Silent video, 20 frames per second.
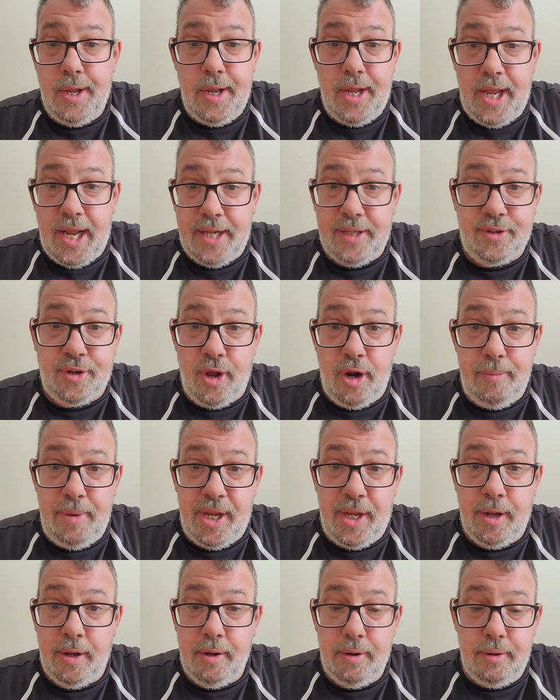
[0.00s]
It's going to
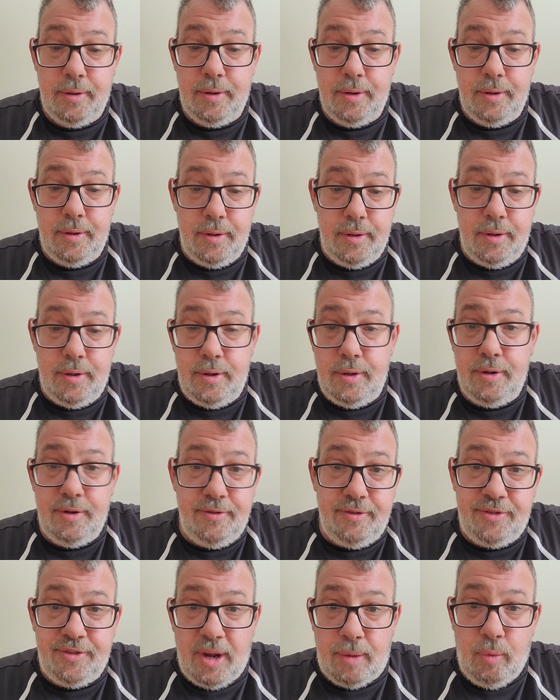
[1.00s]
be
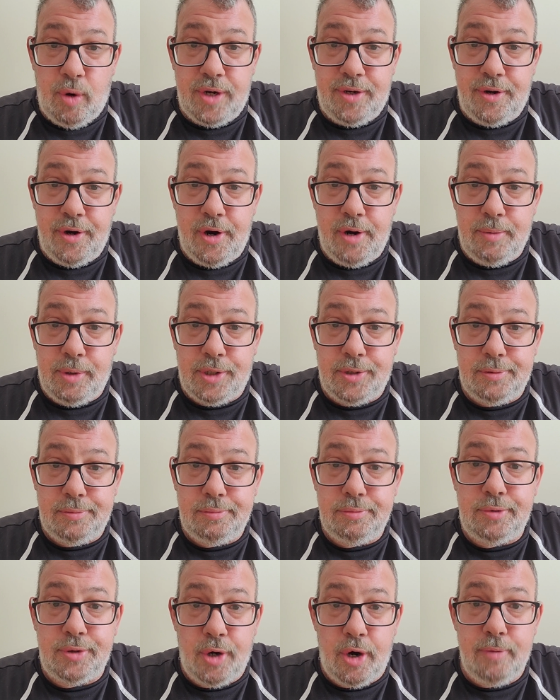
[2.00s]
somewhat
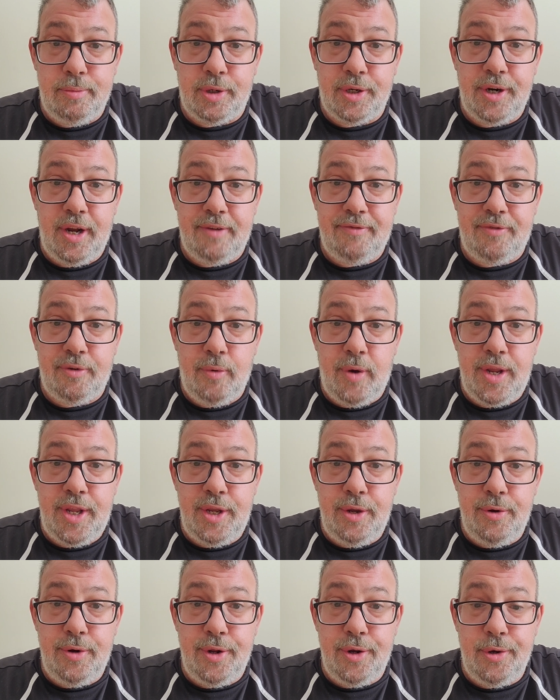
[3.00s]
durable enough for what
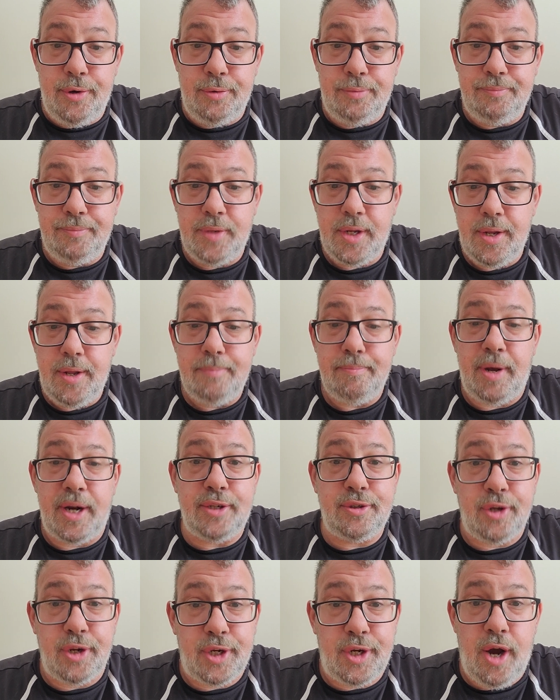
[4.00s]
you do, but it's
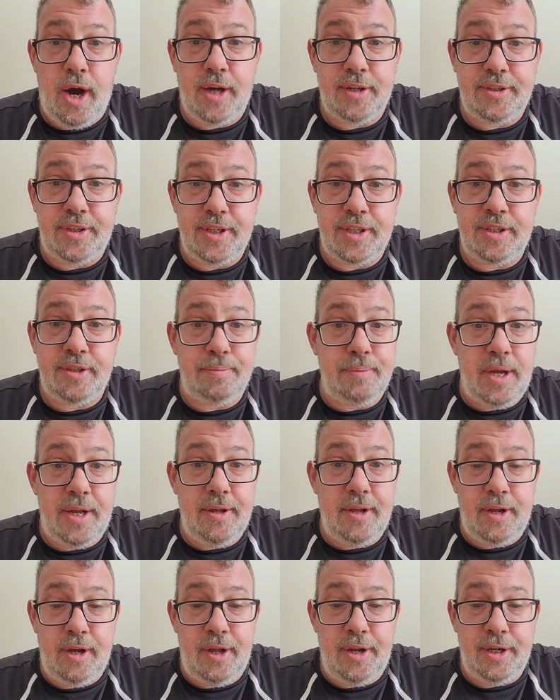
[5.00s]
going to cost
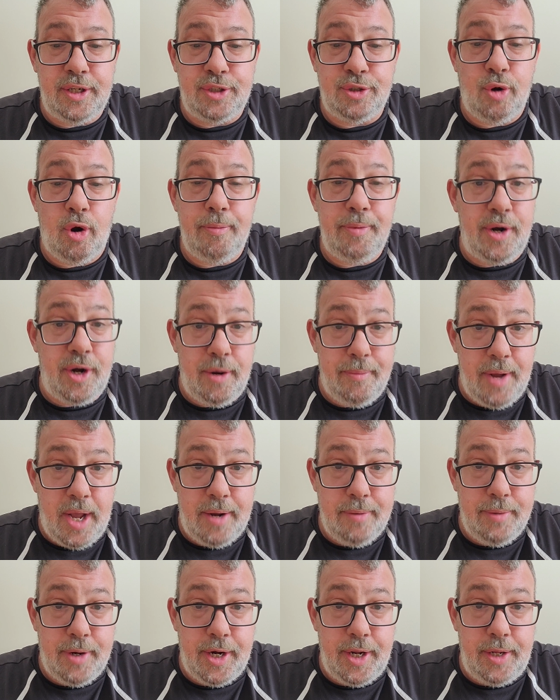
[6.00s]
an exorbitant amount
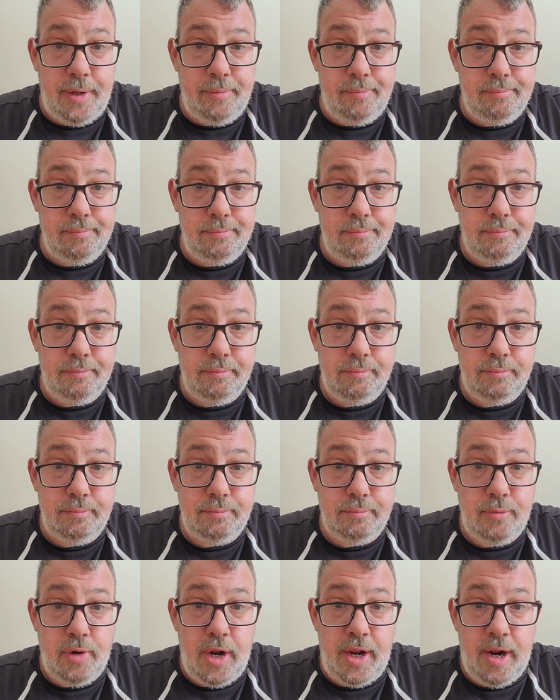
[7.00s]
of money,
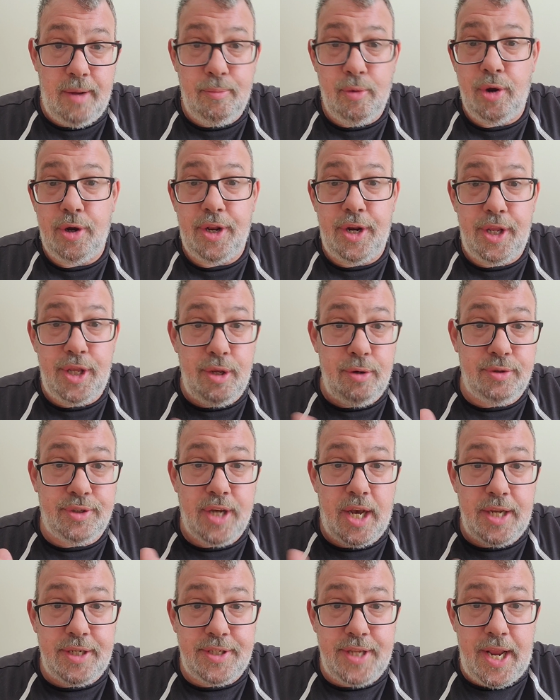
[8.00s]
right? I'm looking at you,
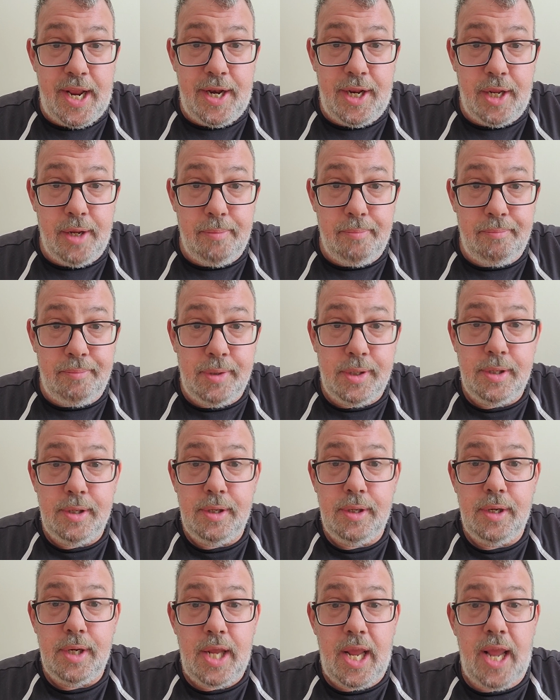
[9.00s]
titanium
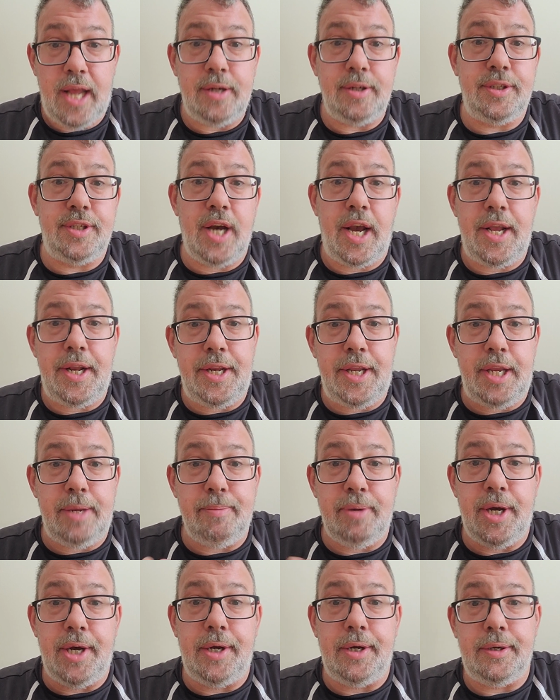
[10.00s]
and
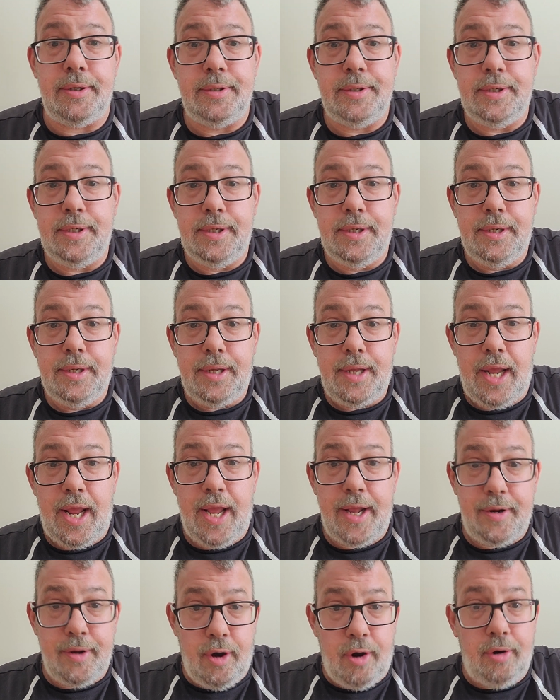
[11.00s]
Dyneema
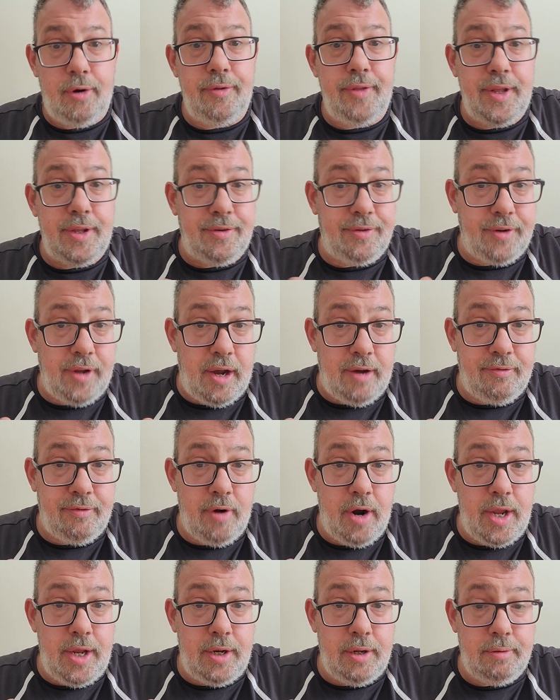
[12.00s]
and all of this stuff,
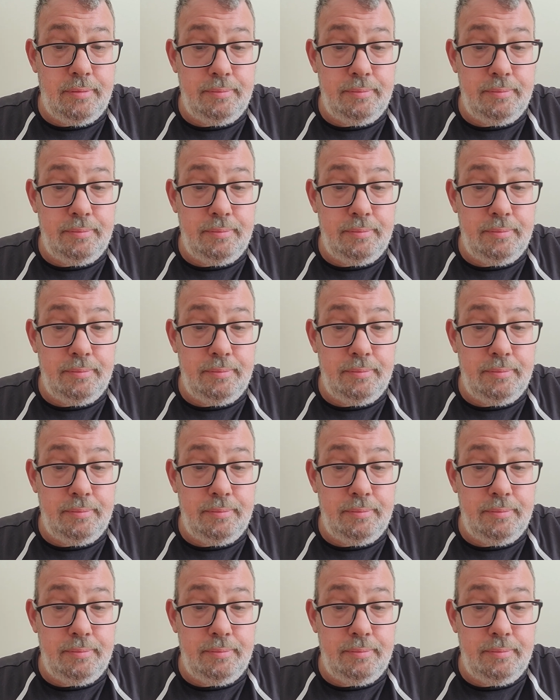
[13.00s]
right?